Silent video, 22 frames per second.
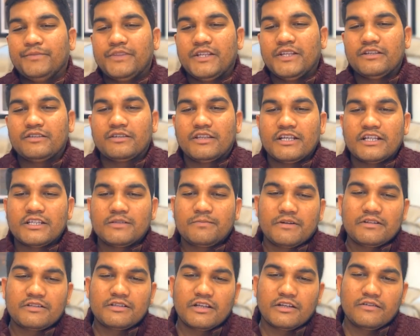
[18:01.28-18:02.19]
These things
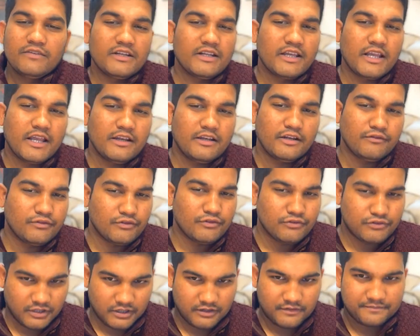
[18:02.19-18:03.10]
person will gain in
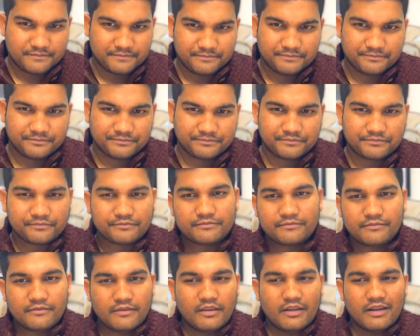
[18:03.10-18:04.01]
future.
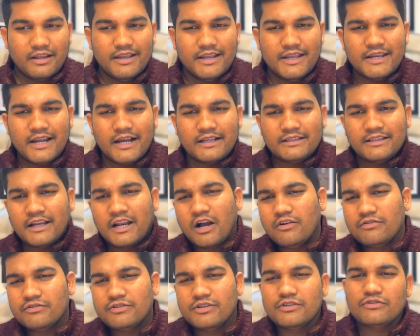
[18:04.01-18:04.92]
In other
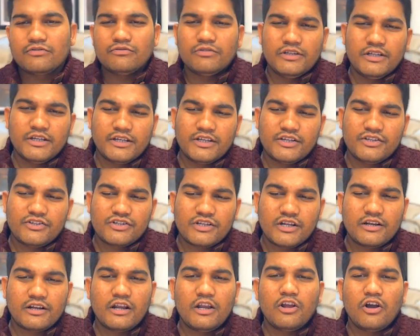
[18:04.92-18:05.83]
houses, Gulika is
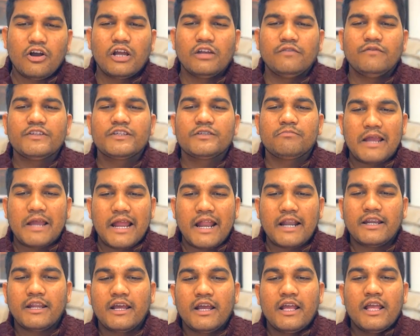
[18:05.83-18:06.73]
generally always
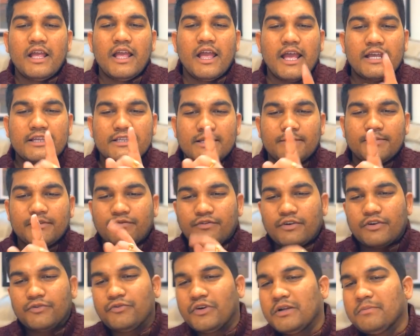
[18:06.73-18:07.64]
bad, except
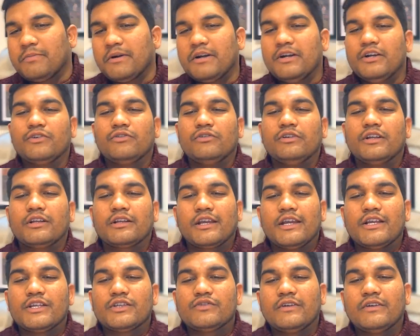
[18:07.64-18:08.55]
for one particular
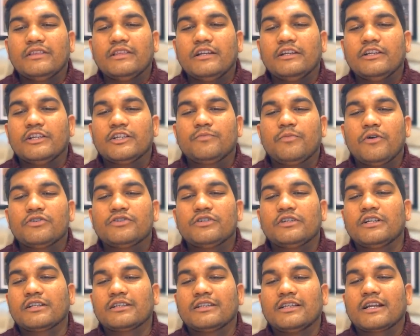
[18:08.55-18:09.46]
case when the
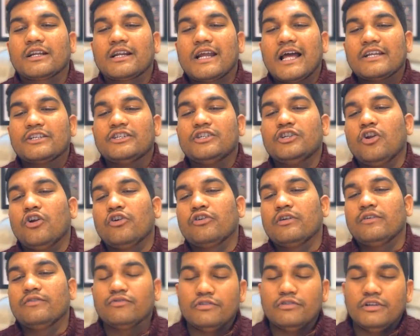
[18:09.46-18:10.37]
dispositor, the Rashi Lord
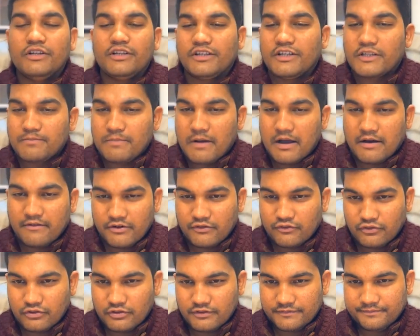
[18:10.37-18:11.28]
of Gulika, is
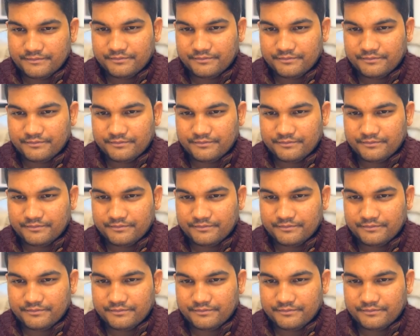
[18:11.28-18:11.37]
powerful.